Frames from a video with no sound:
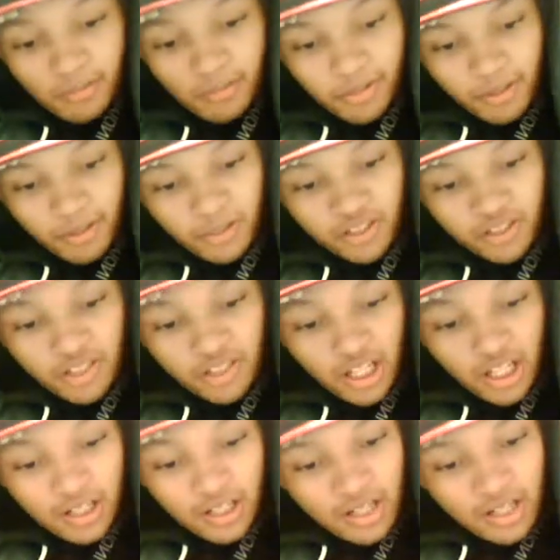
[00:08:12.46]
Pretty much
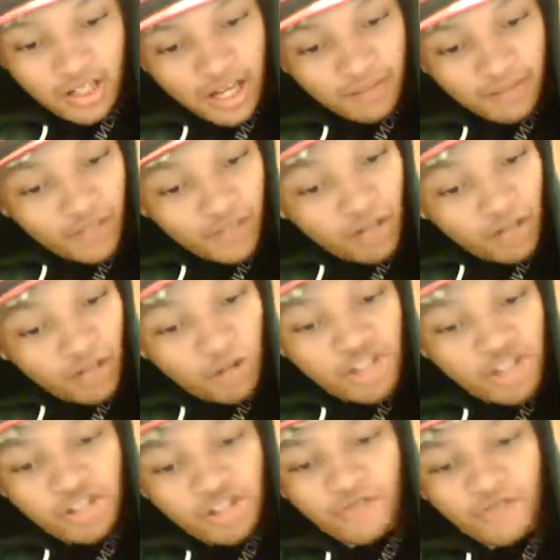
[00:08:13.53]
saying that,
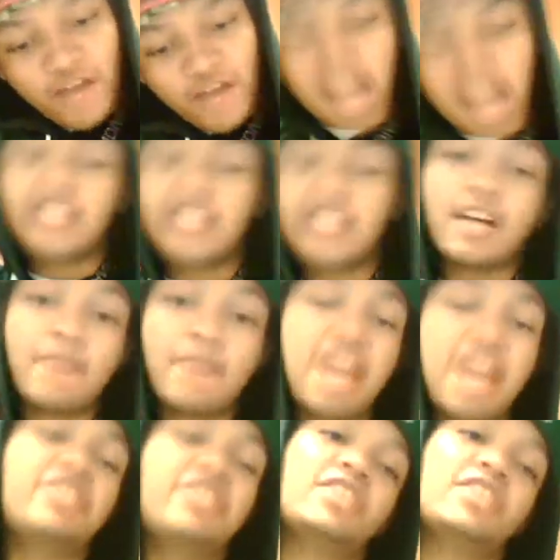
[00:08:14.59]
where's your five-star
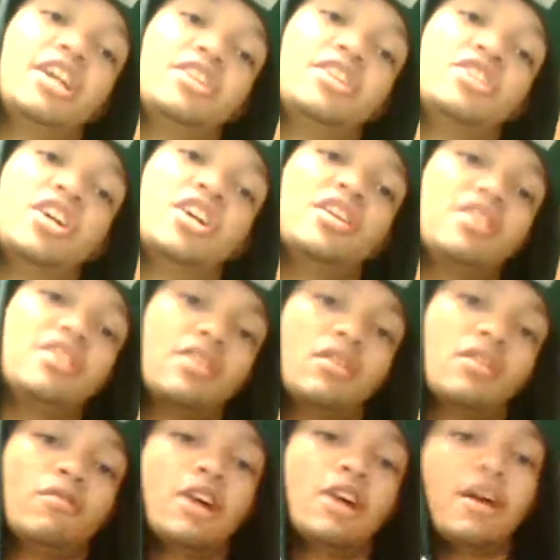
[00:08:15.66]
matches, AJ?
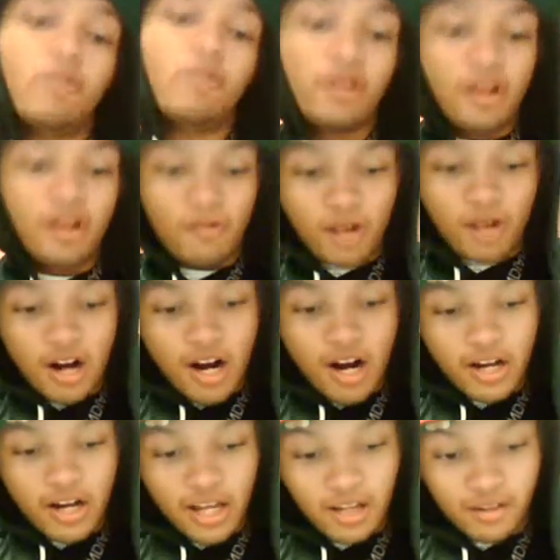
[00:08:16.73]
Where
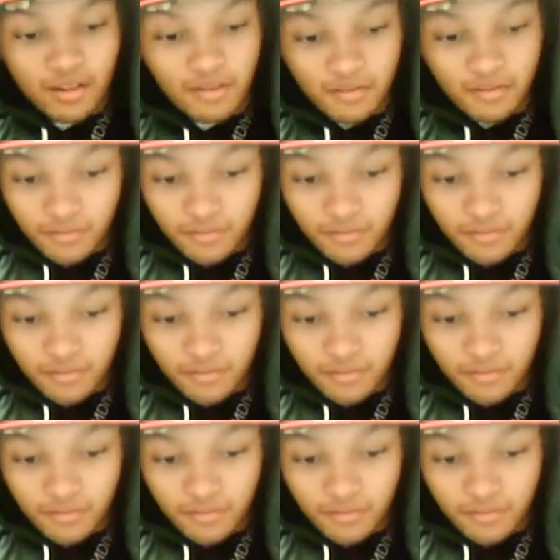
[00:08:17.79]
are they?